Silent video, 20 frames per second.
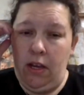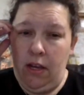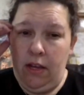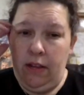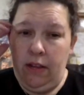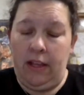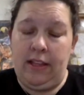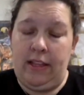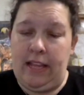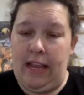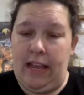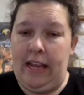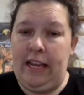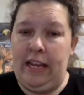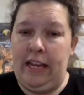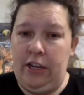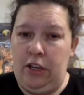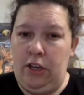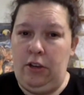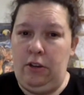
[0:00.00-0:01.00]
that they
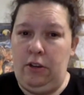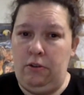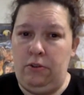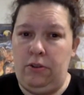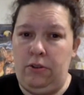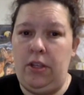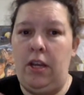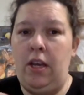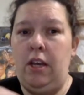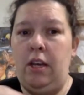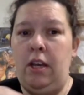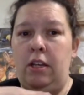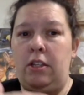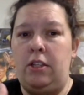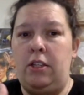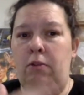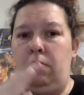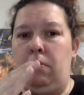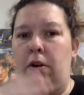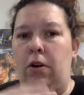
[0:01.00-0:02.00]
can use
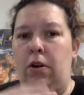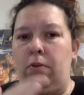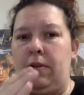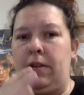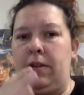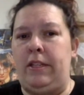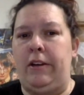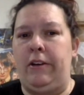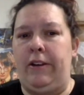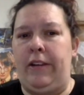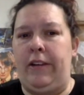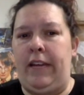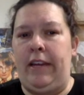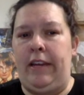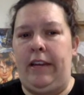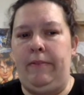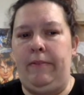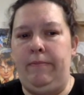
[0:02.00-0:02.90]
to work with their kid.